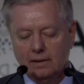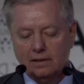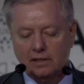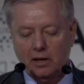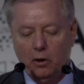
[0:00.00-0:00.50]

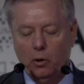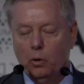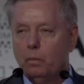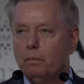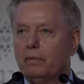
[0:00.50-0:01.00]

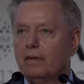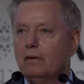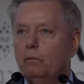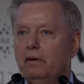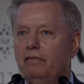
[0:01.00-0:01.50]
So
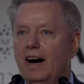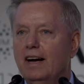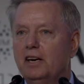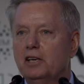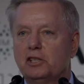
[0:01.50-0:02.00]
we
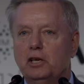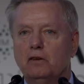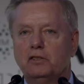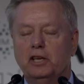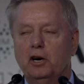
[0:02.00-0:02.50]
find
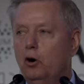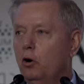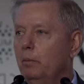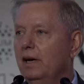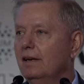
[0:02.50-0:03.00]
ourselves at
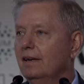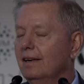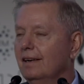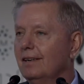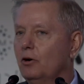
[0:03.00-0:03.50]
home in
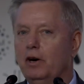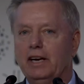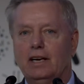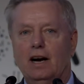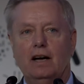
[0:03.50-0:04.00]

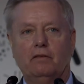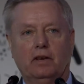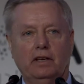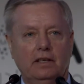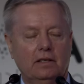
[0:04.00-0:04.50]
great
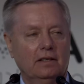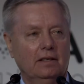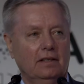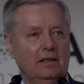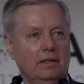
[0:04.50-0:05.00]
conflict,
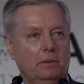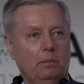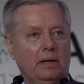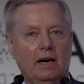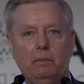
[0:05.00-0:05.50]

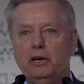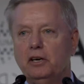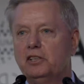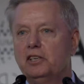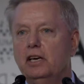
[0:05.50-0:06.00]
but I'm here
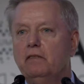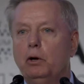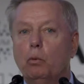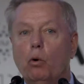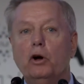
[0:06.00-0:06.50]
to tell you, if
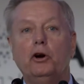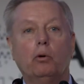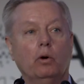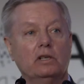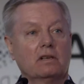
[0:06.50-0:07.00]
you wonder
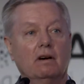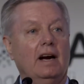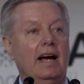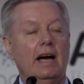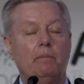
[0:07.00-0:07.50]
what's going
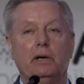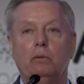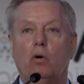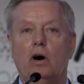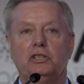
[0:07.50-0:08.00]
to happen
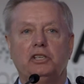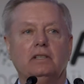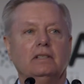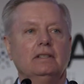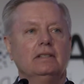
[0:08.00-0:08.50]
in
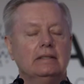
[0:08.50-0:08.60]
Washington,